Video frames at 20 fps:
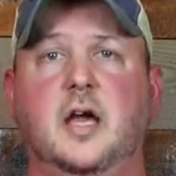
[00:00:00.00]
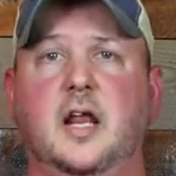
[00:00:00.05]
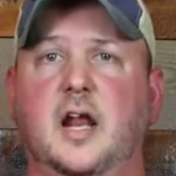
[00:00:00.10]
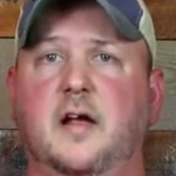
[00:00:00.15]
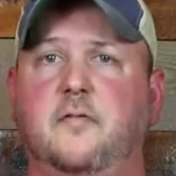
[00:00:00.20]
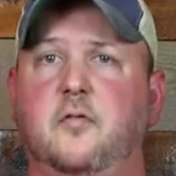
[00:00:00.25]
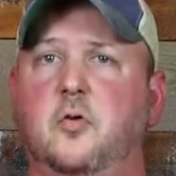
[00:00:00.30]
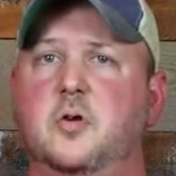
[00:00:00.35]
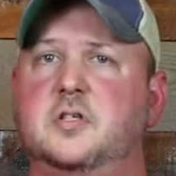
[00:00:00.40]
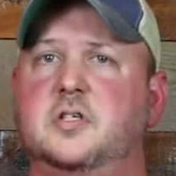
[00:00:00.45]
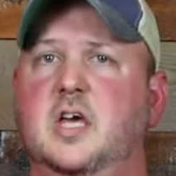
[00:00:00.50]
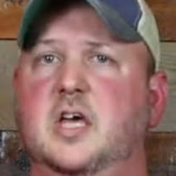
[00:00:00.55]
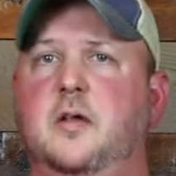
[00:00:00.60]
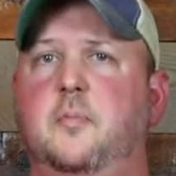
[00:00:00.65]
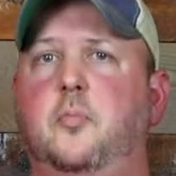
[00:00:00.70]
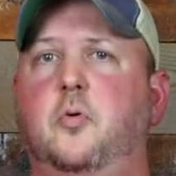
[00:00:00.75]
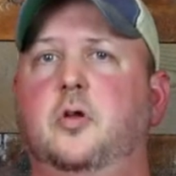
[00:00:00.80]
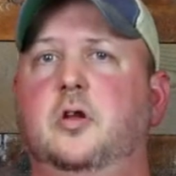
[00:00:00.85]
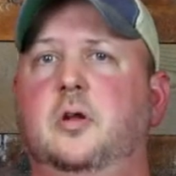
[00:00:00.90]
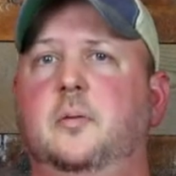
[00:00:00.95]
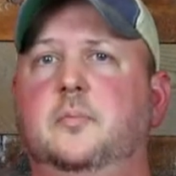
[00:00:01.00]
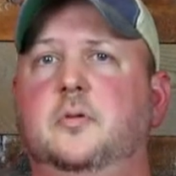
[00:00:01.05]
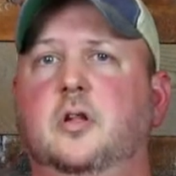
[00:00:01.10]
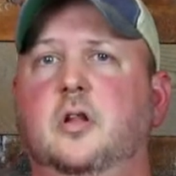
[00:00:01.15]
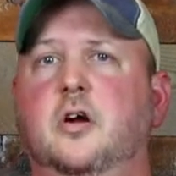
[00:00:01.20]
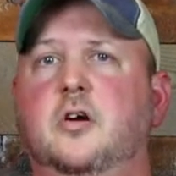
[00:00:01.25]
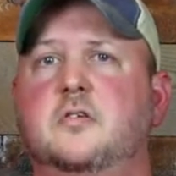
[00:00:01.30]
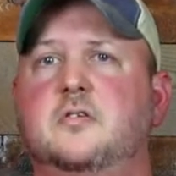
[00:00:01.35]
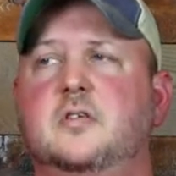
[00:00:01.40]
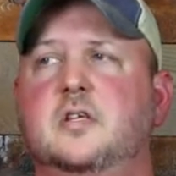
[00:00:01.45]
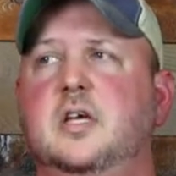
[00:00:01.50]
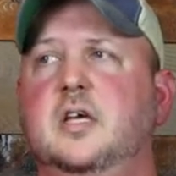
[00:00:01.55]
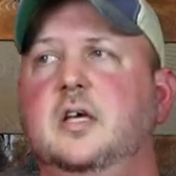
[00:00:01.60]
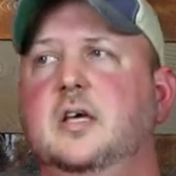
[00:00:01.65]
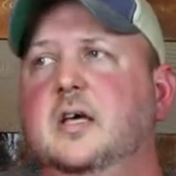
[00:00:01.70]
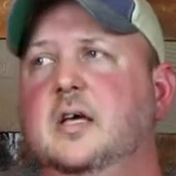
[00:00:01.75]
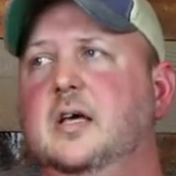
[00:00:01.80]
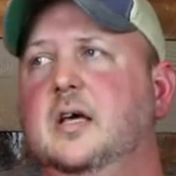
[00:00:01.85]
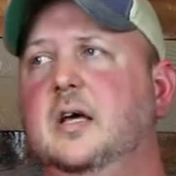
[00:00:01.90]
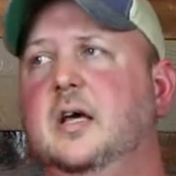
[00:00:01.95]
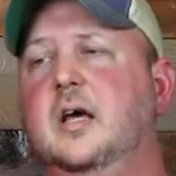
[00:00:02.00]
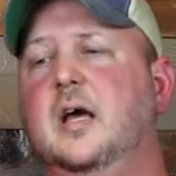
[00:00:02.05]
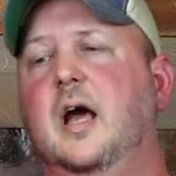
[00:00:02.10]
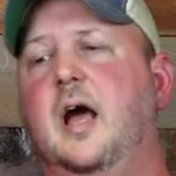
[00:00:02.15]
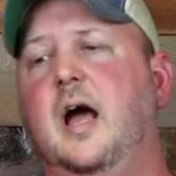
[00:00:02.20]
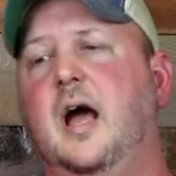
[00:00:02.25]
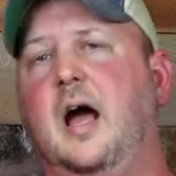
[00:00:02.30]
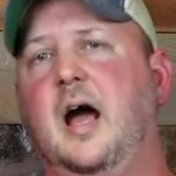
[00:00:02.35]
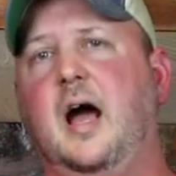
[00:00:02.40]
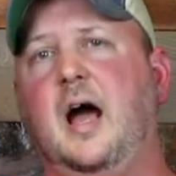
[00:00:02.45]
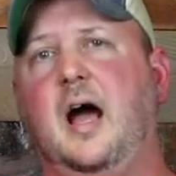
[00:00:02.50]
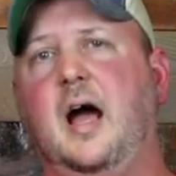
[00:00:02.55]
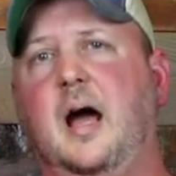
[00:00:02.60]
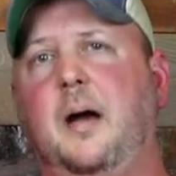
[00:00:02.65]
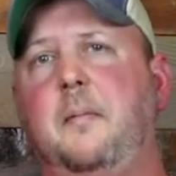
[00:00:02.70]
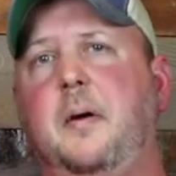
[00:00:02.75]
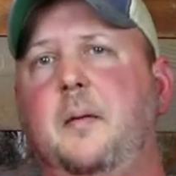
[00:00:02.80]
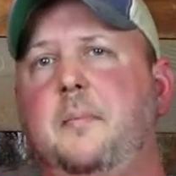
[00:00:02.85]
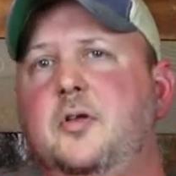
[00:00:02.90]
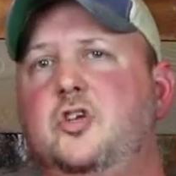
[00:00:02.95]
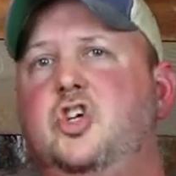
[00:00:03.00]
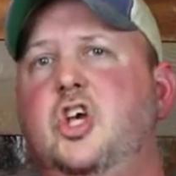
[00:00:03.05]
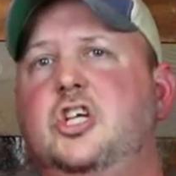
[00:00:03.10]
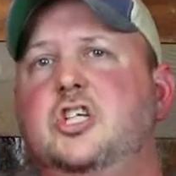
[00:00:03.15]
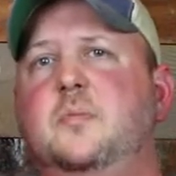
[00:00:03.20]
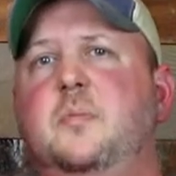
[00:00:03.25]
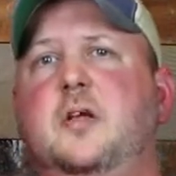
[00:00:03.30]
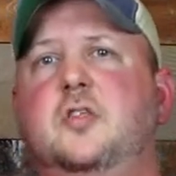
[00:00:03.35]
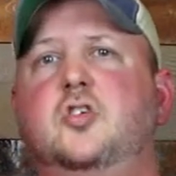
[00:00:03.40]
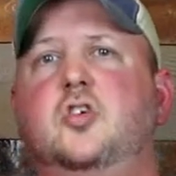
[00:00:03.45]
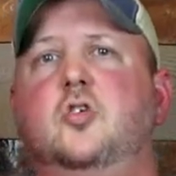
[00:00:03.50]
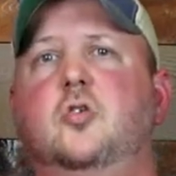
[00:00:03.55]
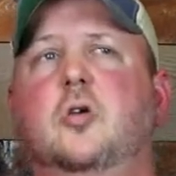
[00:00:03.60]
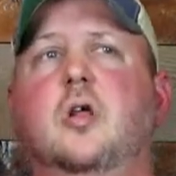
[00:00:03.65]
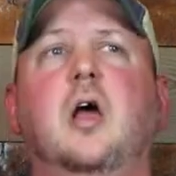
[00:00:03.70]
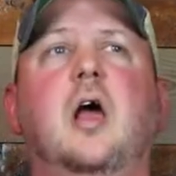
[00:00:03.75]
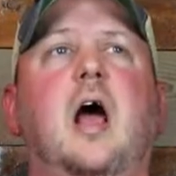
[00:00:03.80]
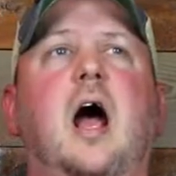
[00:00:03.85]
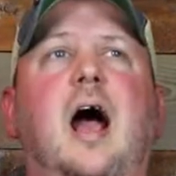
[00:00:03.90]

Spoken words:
and I've always kind of pointed them to Larceny. I might be changing my tune.